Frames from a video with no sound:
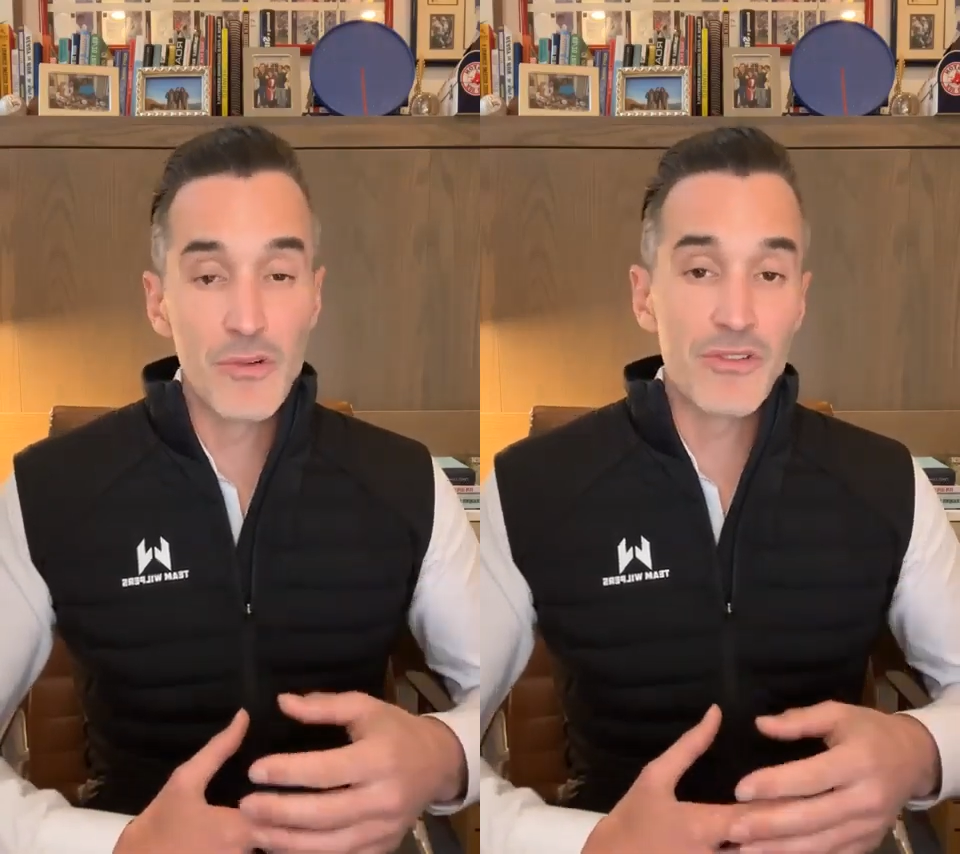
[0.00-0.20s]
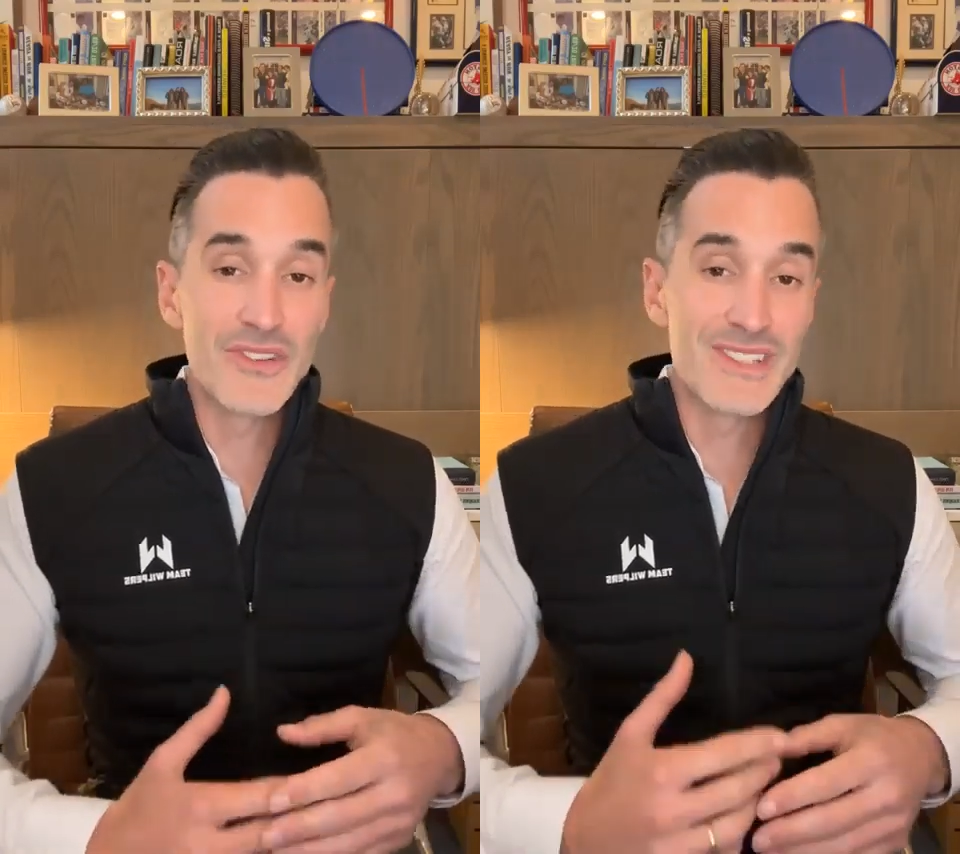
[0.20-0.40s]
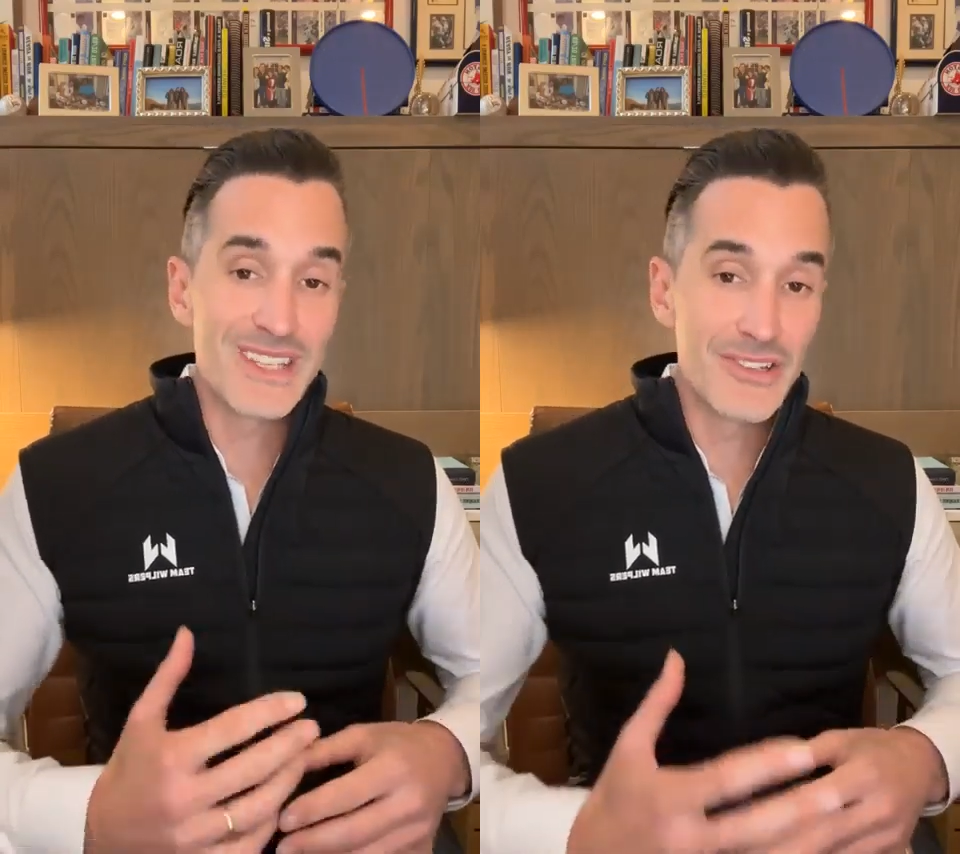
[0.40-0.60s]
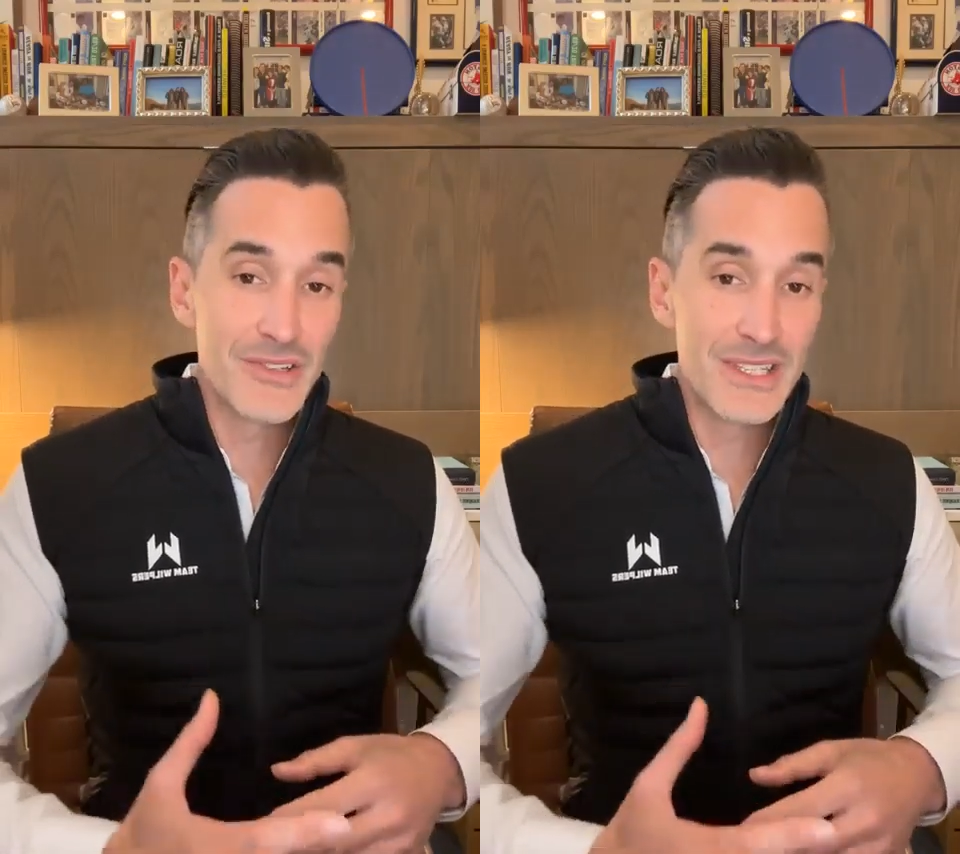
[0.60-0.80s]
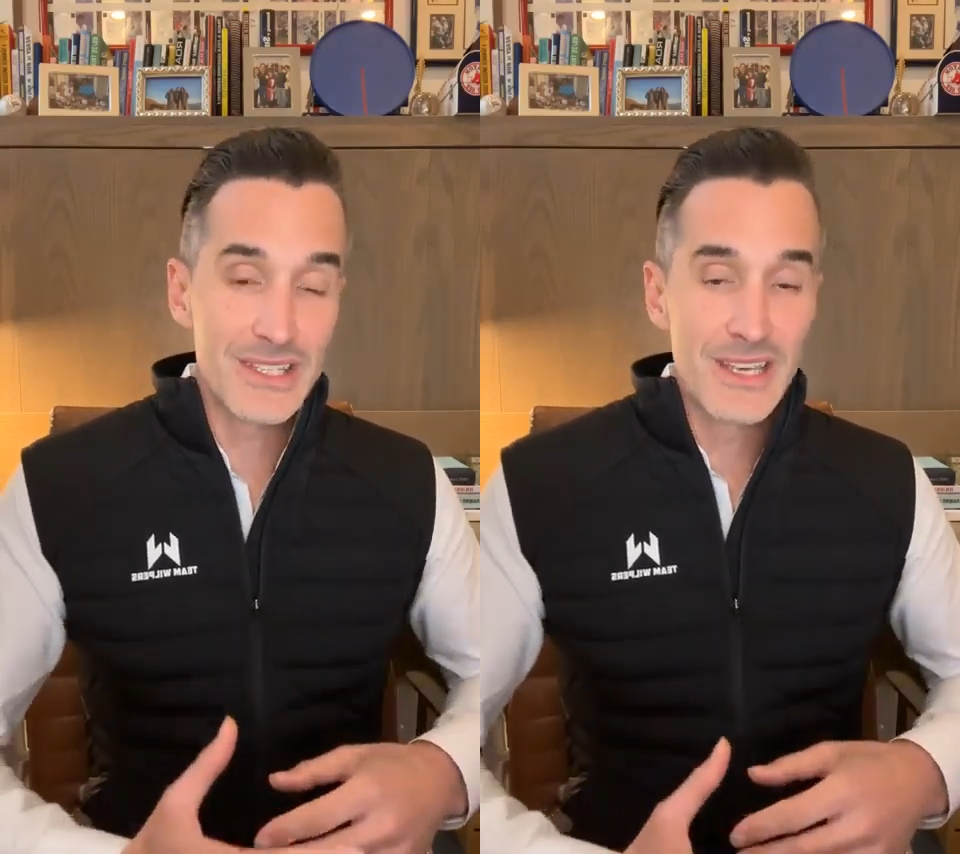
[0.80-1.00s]
or if there's
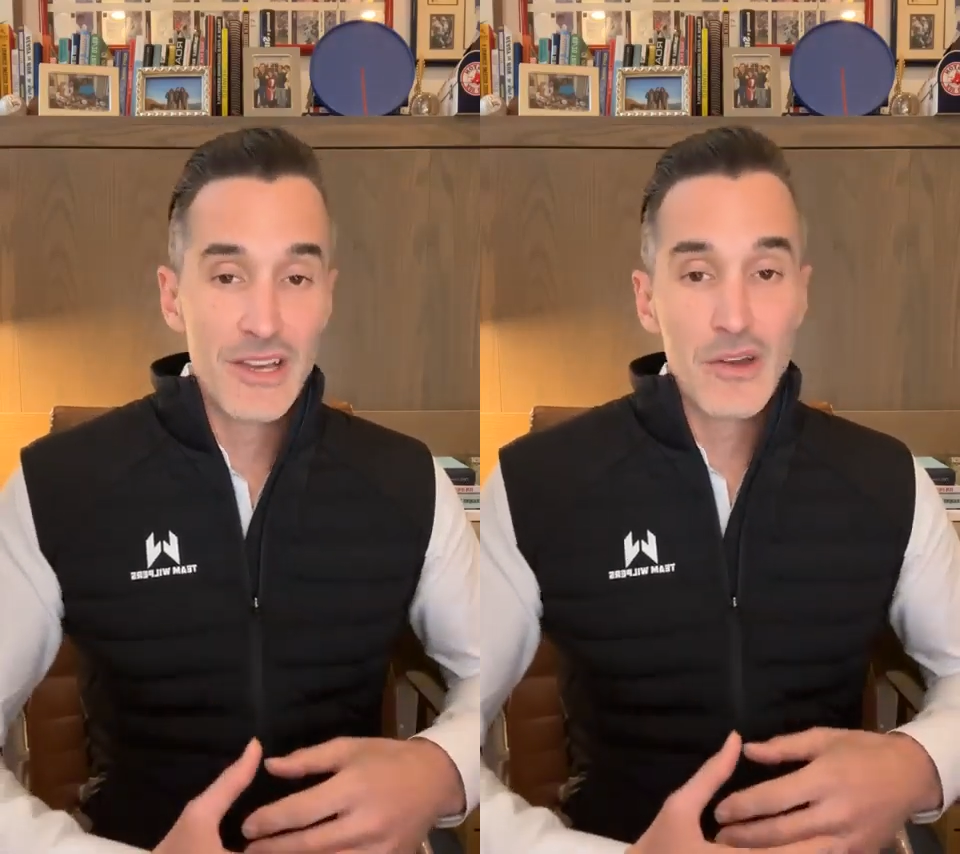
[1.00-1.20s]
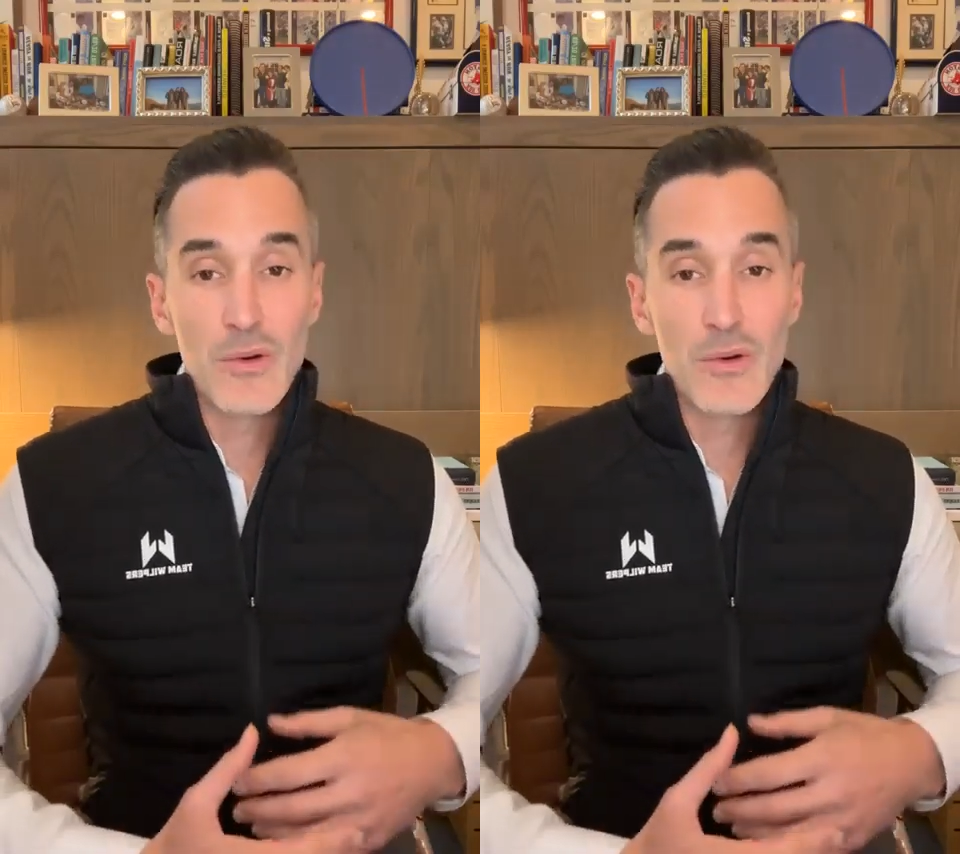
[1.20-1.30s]
illness,